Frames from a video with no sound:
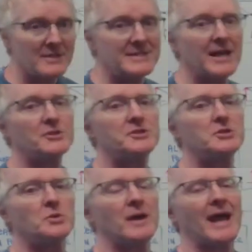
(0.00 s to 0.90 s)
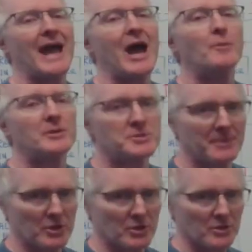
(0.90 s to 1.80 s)
tells you how much
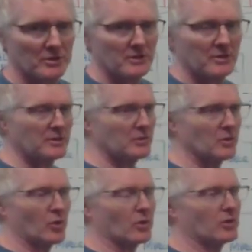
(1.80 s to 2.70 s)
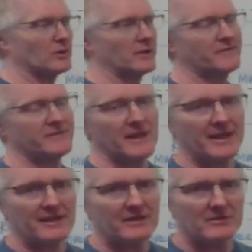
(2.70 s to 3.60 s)
bigger, or if you
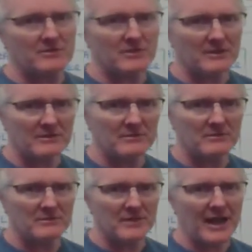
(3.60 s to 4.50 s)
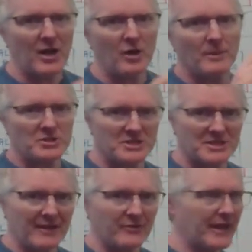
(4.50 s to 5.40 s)
like, how much
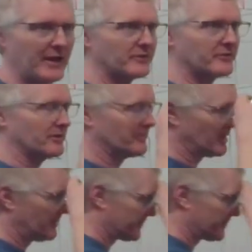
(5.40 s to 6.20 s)
scaled down it's going to be.